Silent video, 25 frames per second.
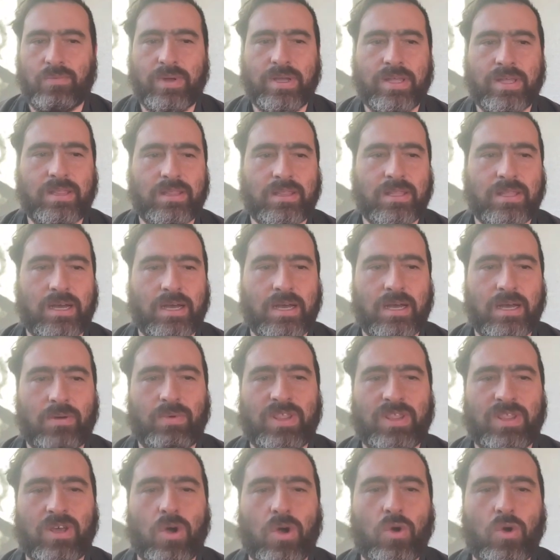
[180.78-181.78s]
with, uh,
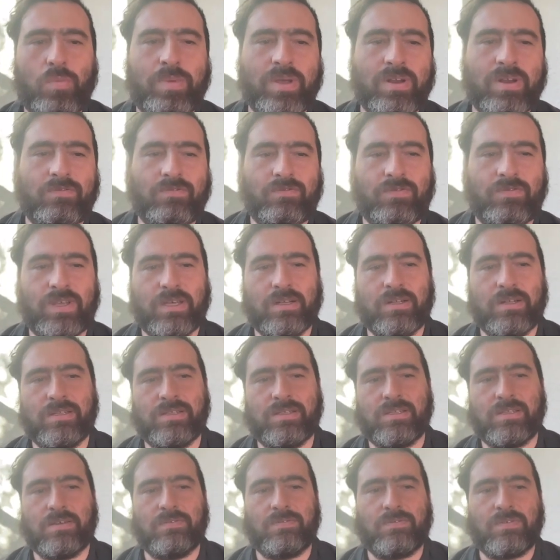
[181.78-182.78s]
with open
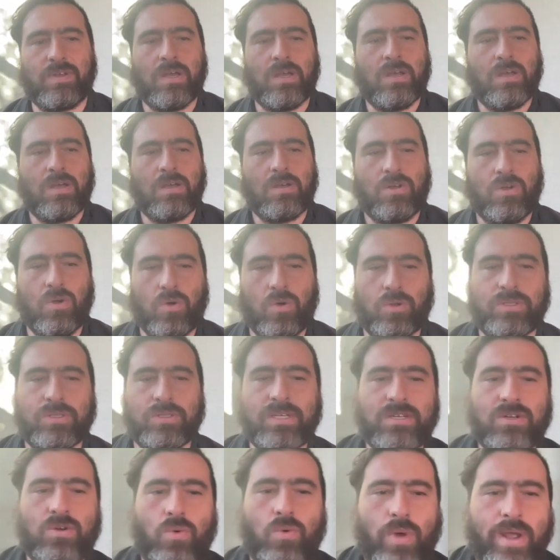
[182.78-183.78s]
fields of
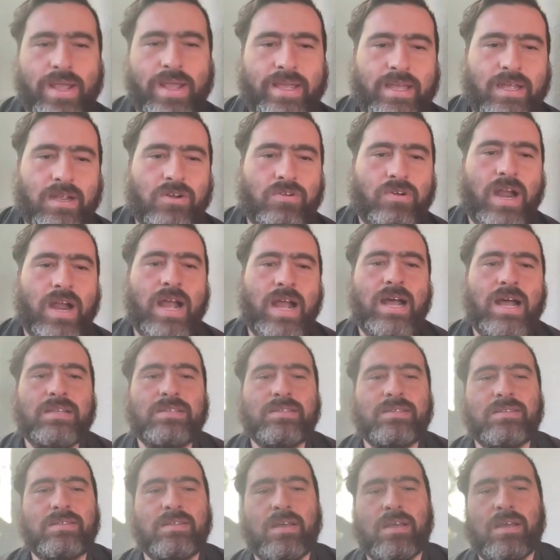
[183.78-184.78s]
golden quaking
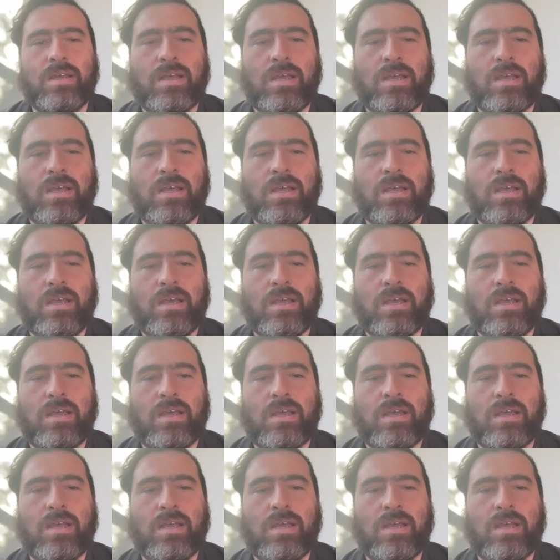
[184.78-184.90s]
grass,